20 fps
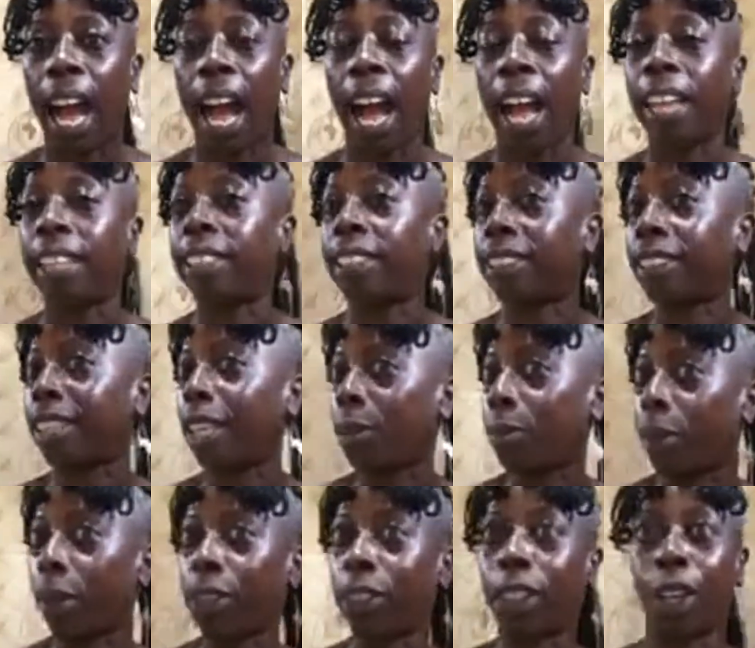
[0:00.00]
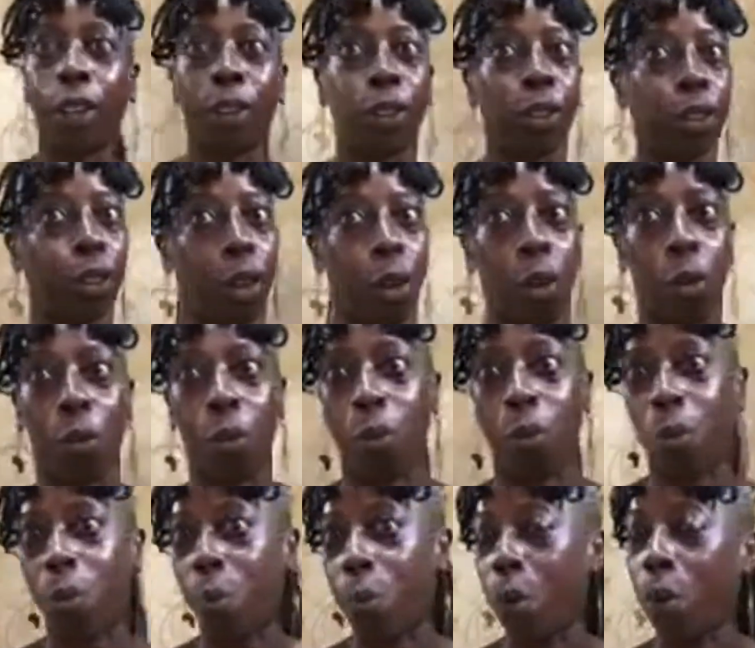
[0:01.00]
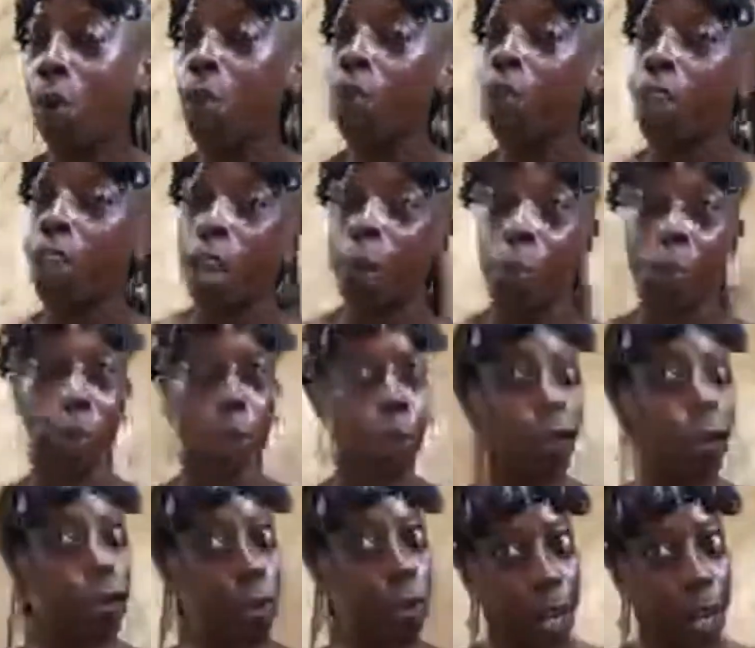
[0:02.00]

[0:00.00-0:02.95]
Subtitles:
Just keep ourselves, moving, grooving.